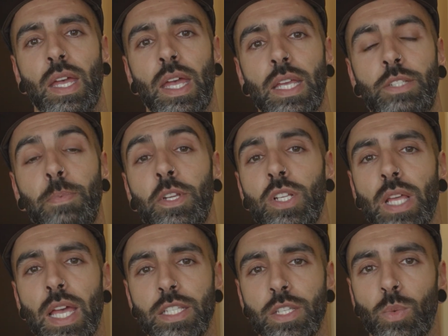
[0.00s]
Especially
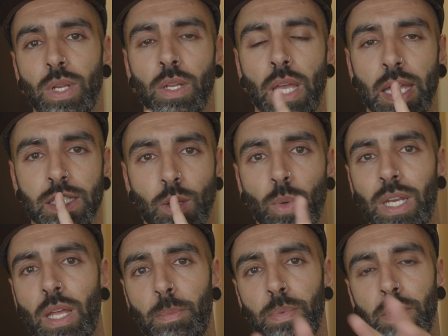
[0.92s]
as I
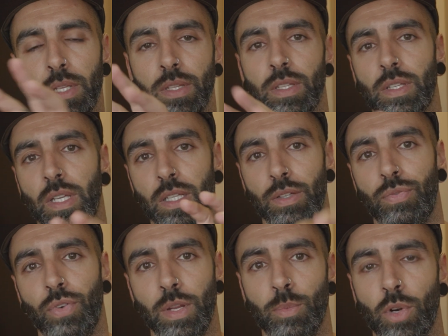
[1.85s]
went up in the
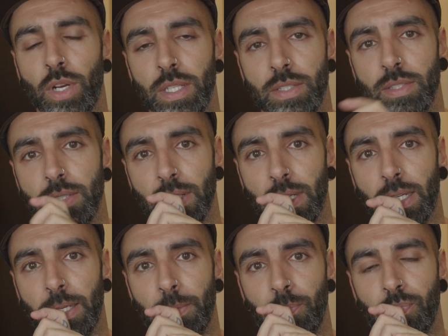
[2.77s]
frame rate
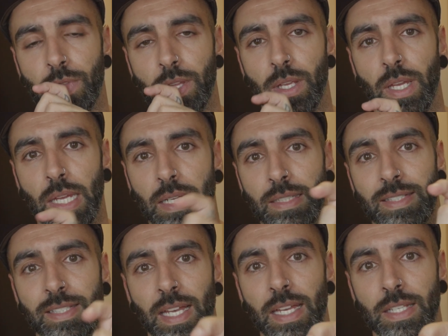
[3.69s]
and
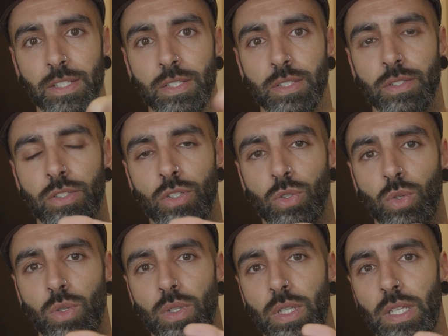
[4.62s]
size,
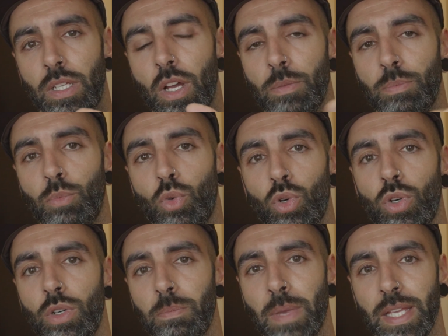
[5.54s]
so it got
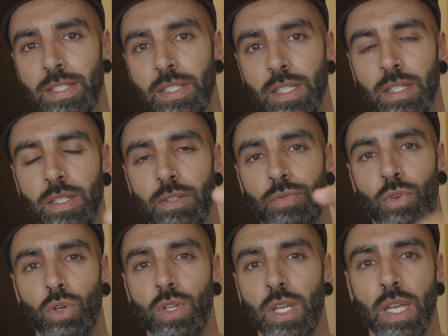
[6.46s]
more messy.
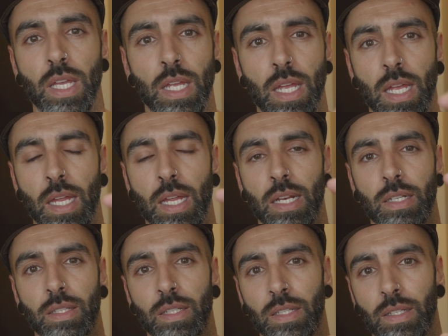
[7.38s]
4K
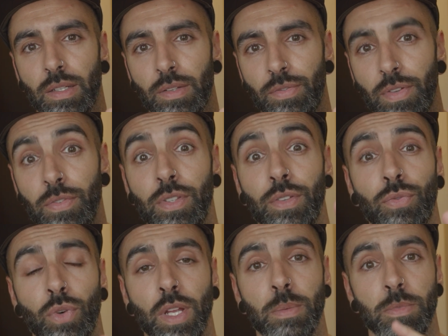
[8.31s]
and the 50
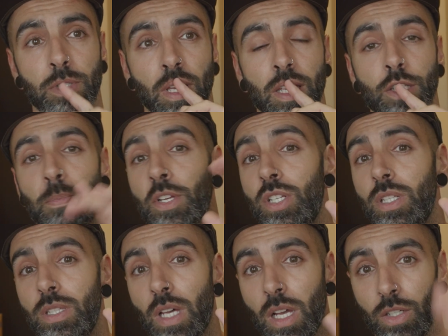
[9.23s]
frames,
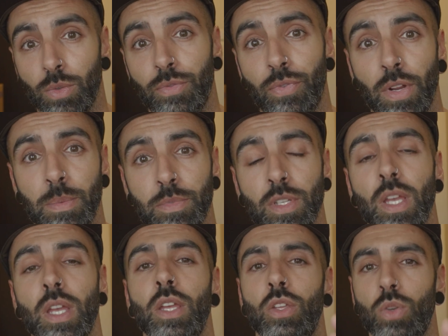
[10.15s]
especially the 100 frames,
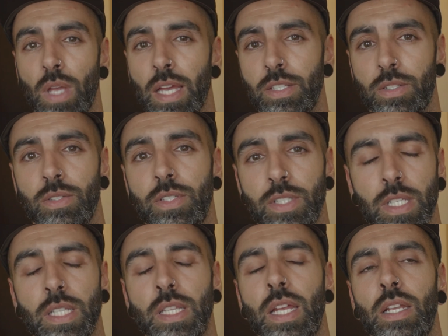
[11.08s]
you guys could
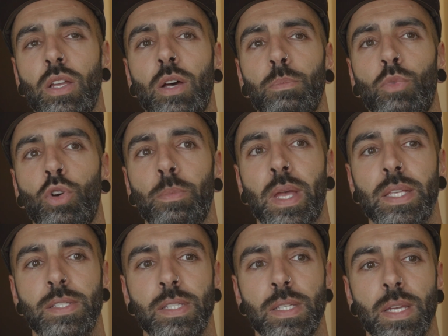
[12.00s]
see that it got more
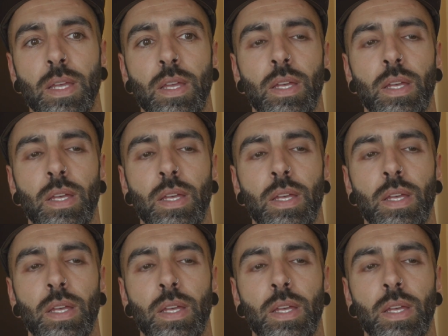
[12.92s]
messy.